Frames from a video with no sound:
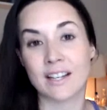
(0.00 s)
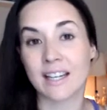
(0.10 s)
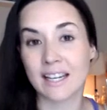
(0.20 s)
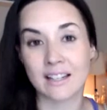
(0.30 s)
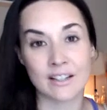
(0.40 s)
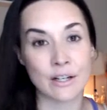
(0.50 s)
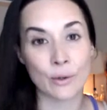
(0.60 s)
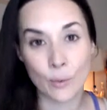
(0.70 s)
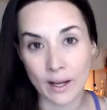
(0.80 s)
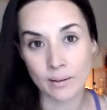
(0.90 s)
he is an
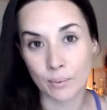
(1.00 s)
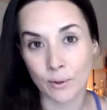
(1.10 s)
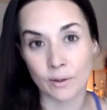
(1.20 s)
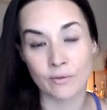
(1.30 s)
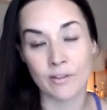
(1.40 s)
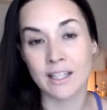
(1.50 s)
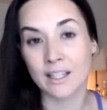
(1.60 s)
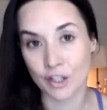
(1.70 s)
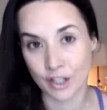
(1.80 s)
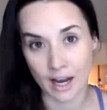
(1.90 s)
incredible
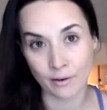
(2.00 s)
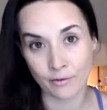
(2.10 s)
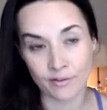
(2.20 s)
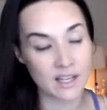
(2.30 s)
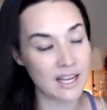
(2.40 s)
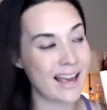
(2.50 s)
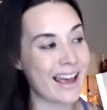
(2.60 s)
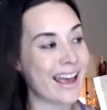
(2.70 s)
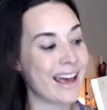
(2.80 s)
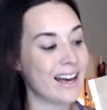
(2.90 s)
vegan chef
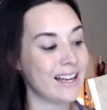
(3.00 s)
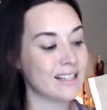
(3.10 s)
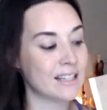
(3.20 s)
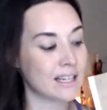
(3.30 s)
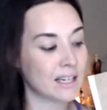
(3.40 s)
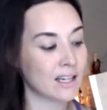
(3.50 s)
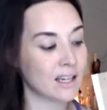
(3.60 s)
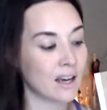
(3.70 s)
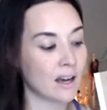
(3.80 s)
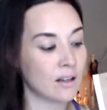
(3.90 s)
and
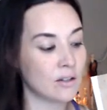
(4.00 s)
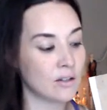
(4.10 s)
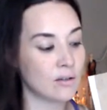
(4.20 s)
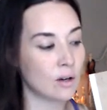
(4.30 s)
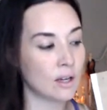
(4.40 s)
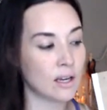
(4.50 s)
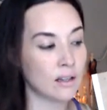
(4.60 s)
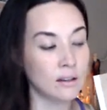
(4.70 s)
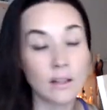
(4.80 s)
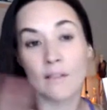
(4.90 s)
he
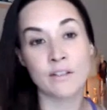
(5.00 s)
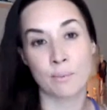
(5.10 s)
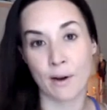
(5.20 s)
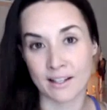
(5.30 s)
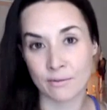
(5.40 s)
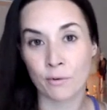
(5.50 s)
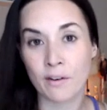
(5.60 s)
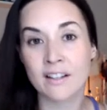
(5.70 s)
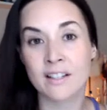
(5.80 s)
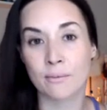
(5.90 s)
loves brands. We're
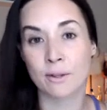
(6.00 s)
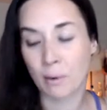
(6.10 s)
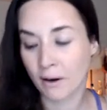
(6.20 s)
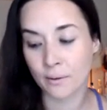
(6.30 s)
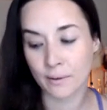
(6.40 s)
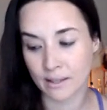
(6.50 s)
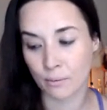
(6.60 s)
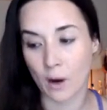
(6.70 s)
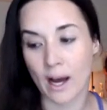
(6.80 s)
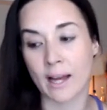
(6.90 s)
very similar. Part of the
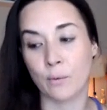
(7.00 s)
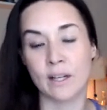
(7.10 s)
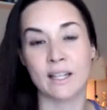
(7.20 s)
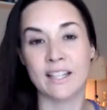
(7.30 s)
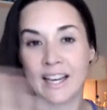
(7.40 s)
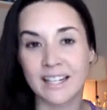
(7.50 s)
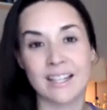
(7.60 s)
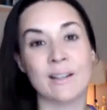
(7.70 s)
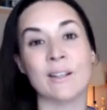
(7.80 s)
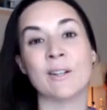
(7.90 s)
reason why we
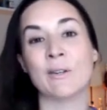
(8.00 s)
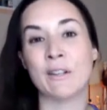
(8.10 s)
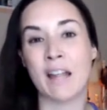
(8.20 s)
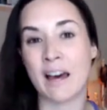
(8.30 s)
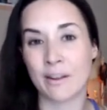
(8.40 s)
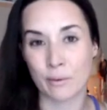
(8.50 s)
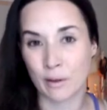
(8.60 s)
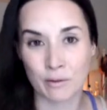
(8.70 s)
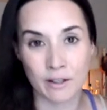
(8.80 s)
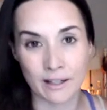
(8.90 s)
dated and now that
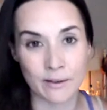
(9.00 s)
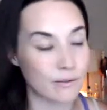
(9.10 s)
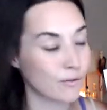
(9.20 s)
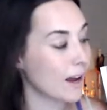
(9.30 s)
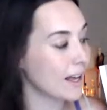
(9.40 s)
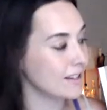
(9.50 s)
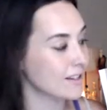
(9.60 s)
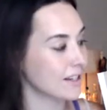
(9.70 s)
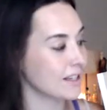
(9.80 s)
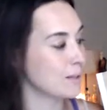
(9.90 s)
we're really great
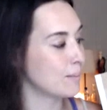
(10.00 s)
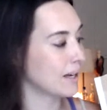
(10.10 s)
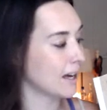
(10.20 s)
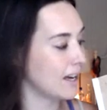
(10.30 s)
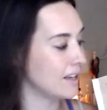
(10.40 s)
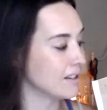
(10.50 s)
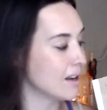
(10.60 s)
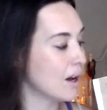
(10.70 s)
friends is because